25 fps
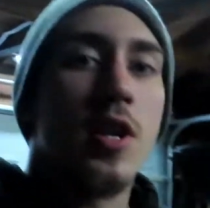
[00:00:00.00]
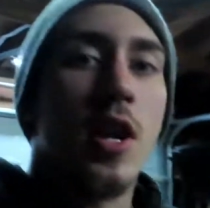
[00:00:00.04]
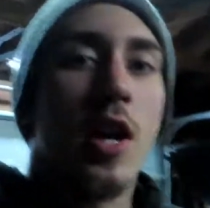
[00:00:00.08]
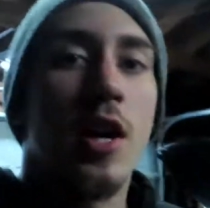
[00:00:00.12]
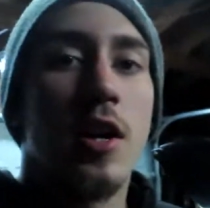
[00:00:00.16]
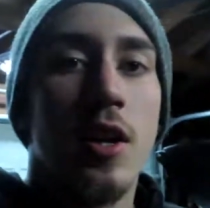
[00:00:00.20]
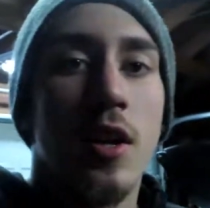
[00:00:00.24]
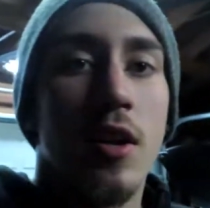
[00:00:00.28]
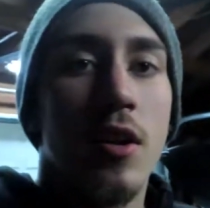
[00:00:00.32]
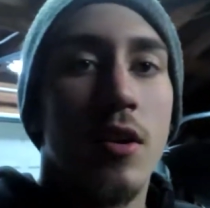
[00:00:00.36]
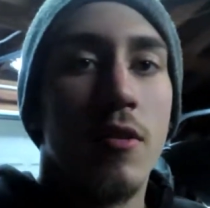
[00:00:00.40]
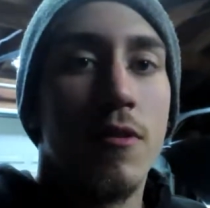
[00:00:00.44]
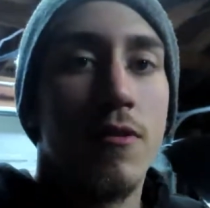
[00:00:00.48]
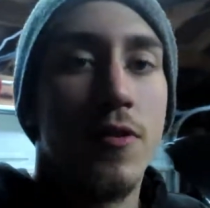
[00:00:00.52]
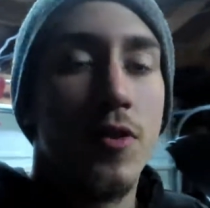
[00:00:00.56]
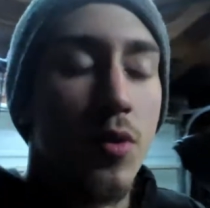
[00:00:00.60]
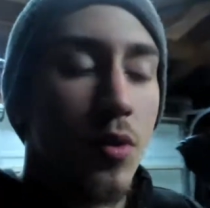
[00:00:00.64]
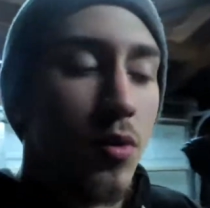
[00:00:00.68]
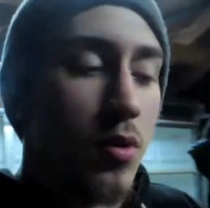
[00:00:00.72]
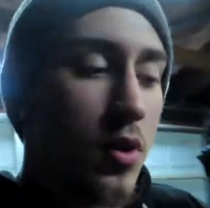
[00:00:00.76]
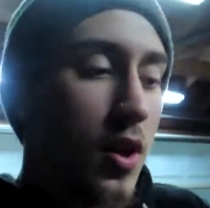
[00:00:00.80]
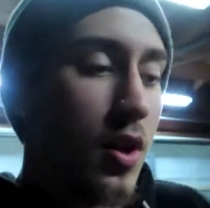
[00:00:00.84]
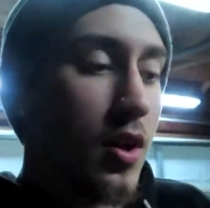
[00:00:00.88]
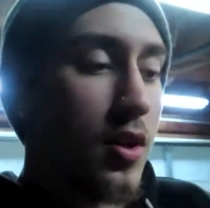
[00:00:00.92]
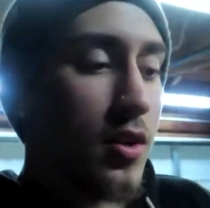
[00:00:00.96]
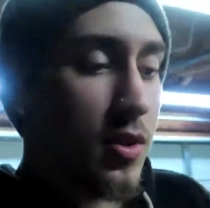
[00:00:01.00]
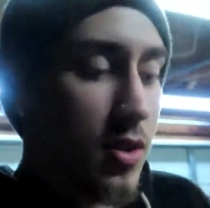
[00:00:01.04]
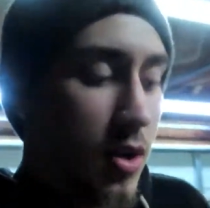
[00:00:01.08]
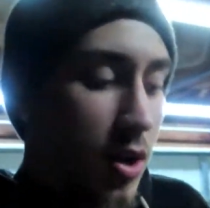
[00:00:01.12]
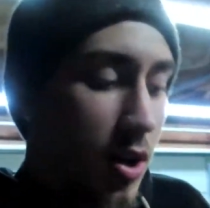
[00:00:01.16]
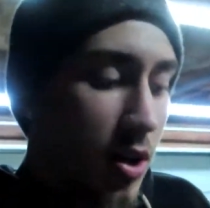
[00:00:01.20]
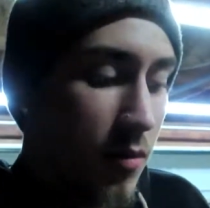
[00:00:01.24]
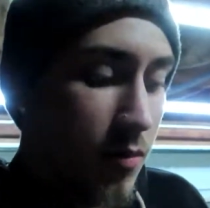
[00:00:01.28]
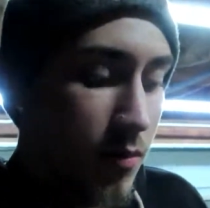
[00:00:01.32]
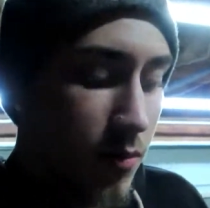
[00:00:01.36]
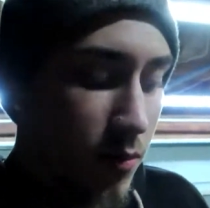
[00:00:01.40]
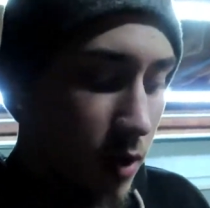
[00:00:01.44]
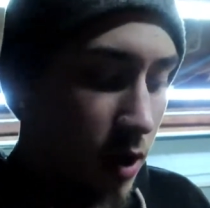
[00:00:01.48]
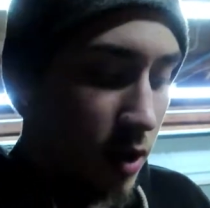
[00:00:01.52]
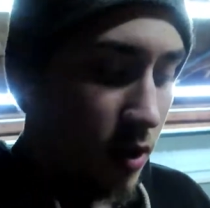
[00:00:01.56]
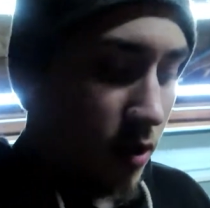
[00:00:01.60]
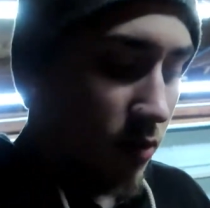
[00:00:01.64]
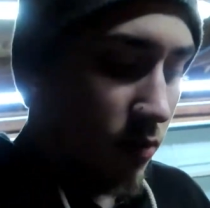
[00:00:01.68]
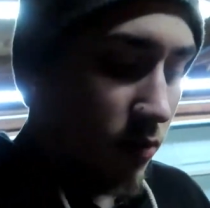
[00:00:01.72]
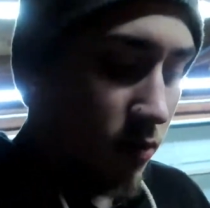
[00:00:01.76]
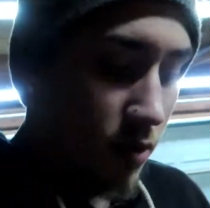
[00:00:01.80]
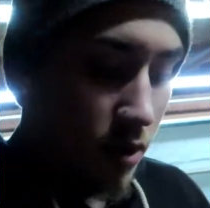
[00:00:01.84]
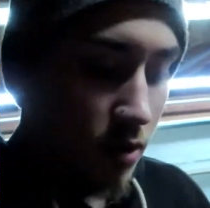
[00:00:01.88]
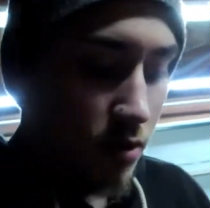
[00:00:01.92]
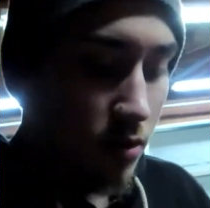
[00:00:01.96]
tightening a few things up. We're gonna
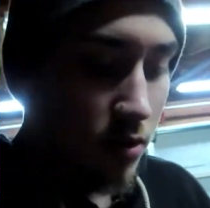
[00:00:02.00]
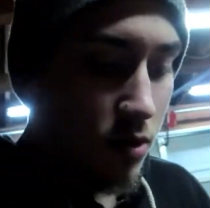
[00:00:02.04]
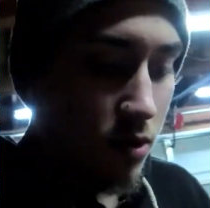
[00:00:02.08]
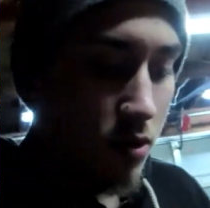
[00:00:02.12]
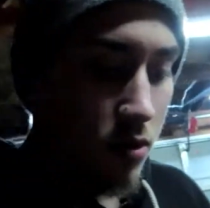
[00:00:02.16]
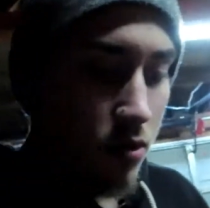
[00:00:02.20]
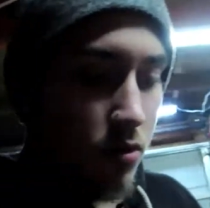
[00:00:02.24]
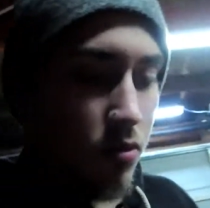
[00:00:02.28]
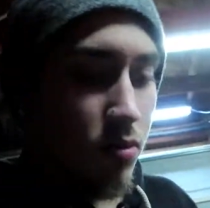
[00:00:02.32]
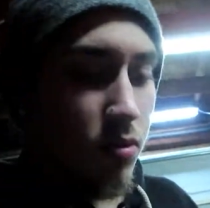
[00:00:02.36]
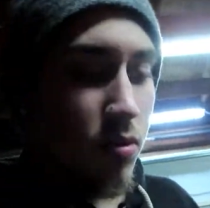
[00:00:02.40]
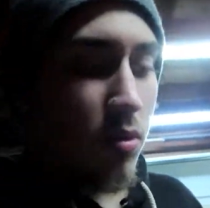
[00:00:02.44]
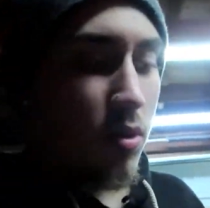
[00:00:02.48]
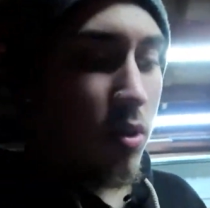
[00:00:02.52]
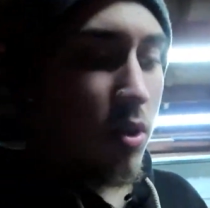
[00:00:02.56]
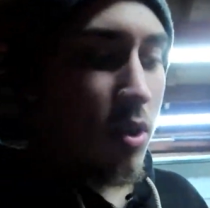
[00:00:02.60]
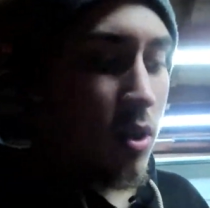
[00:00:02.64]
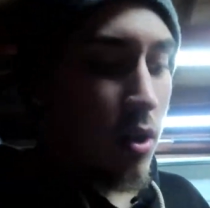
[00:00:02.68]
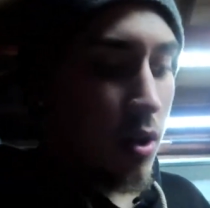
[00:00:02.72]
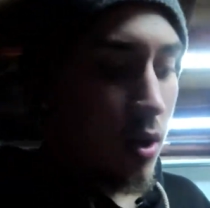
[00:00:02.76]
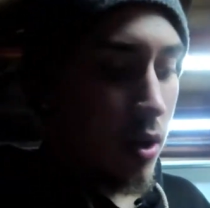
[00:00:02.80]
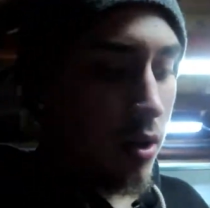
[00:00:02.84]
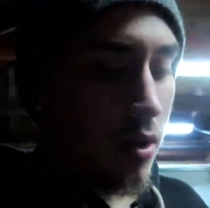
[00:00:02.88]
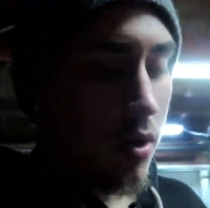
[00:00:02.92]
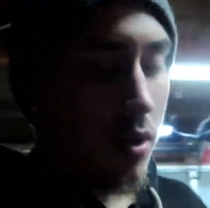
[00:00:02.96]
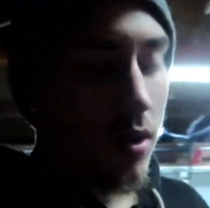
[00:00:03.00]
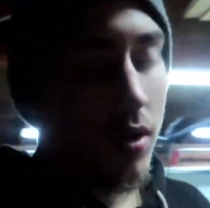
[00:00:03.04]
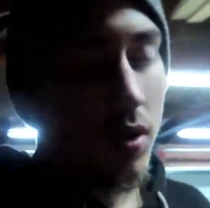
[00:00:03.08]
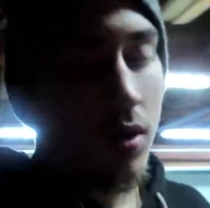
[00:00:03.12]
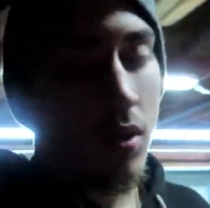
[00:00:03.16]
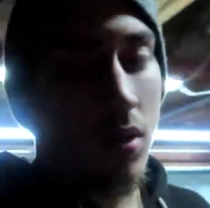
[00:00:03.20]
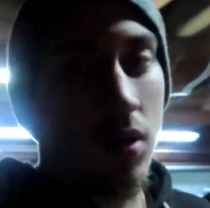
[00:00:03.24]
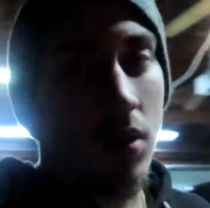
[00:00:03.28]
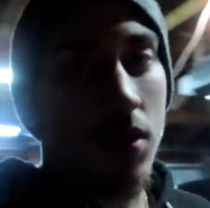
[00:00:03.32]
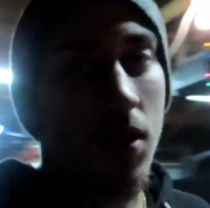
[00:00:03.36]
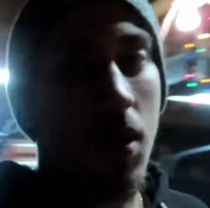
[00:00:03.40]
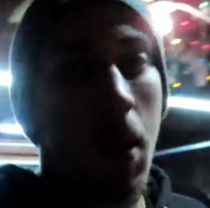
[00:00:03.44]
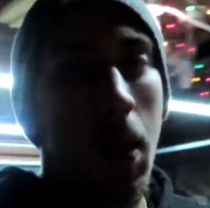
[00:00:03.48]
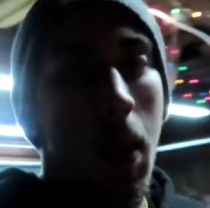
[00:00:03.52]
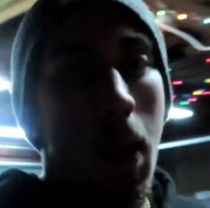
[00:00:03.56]
run to the